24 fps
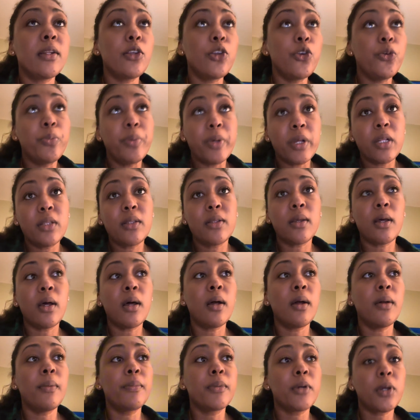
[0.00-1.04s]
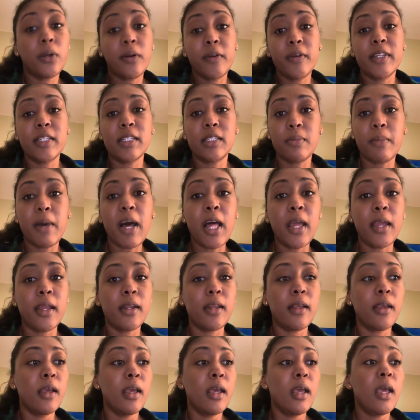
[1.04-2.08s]
build curious mind.
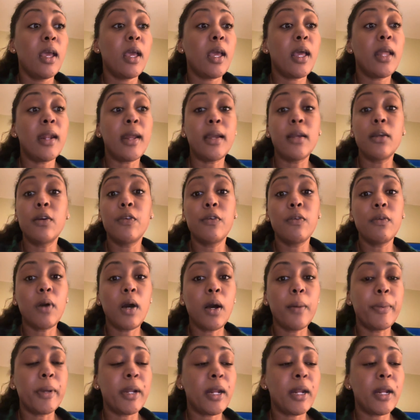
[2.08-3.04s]
And I grew up,